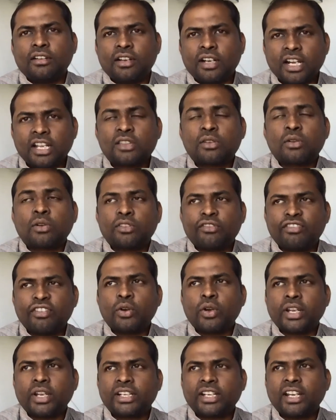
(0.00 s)
another one,
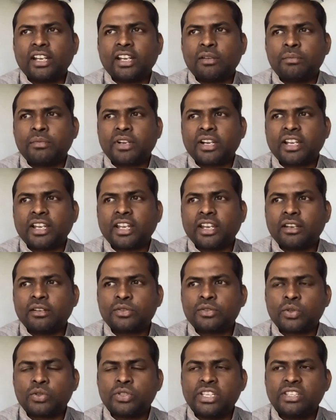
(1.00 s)
Phaeodactylum truncate.
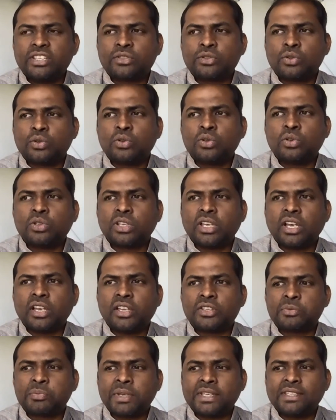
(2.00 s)
So these two
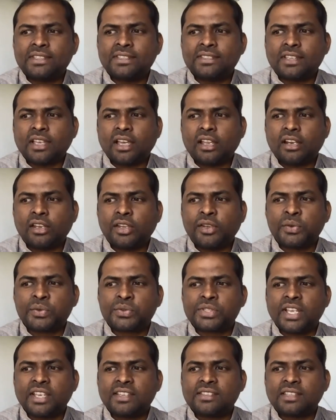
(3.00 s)
species are
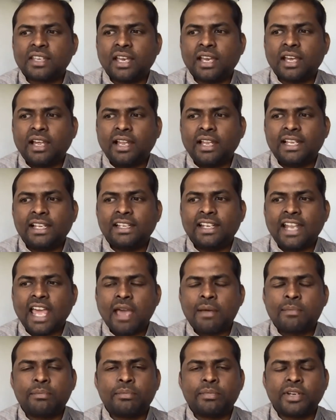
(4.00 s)
used as a
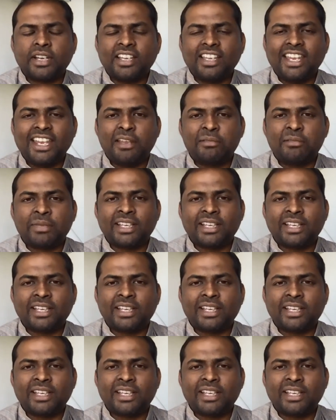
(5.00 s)
lab guinea